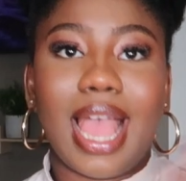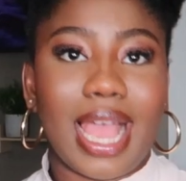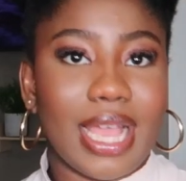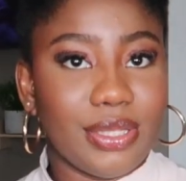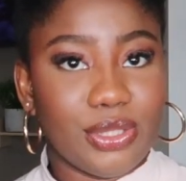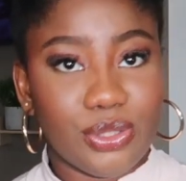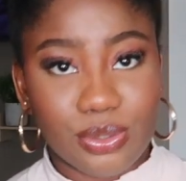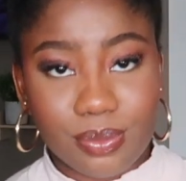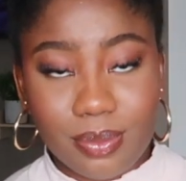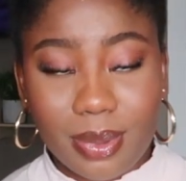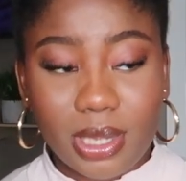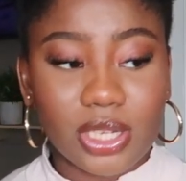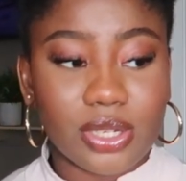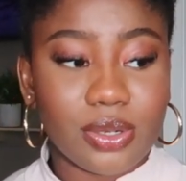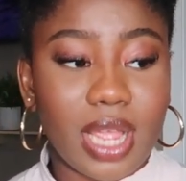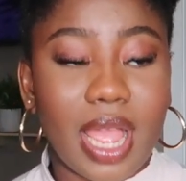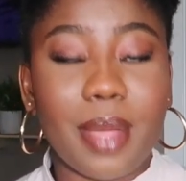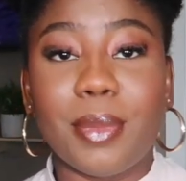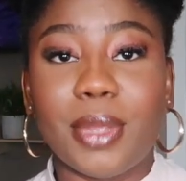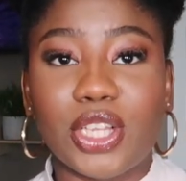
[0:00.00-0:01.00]
I
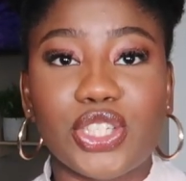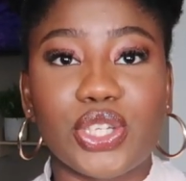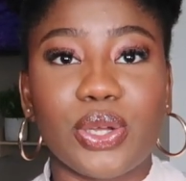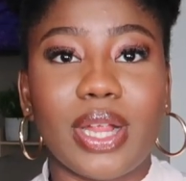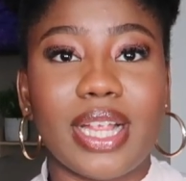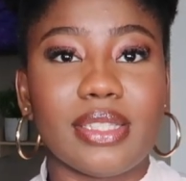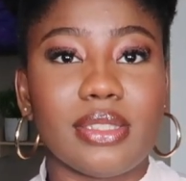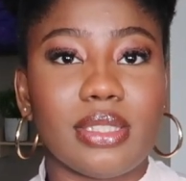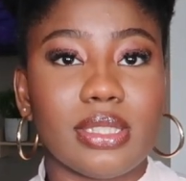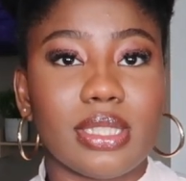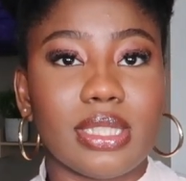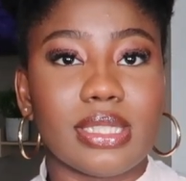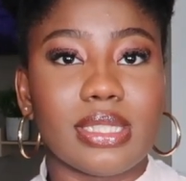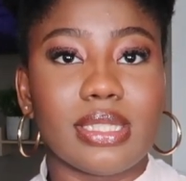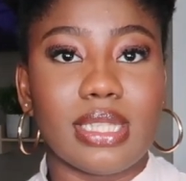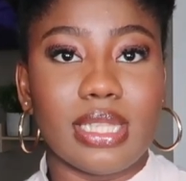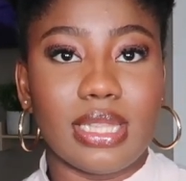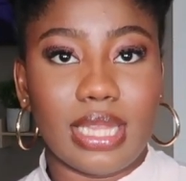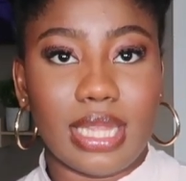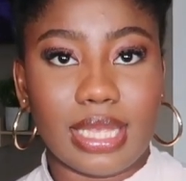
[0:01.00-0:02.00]
make sure I do
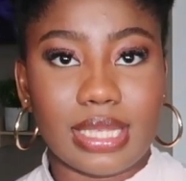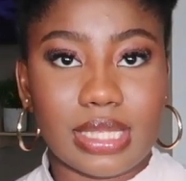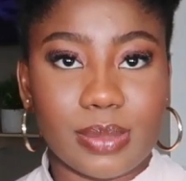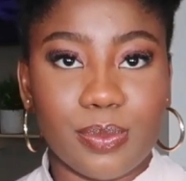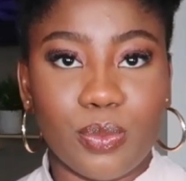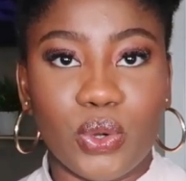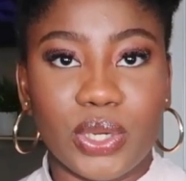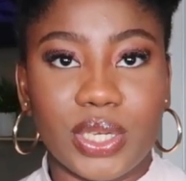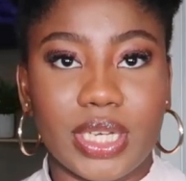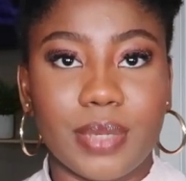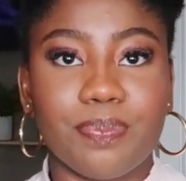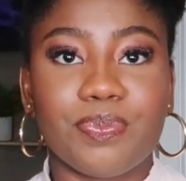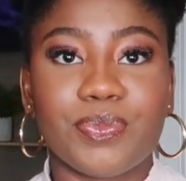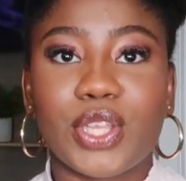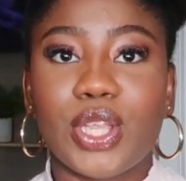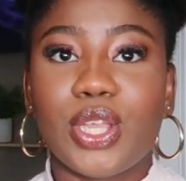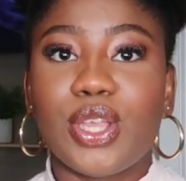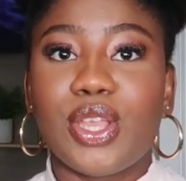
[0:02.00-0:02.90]
this the next morning.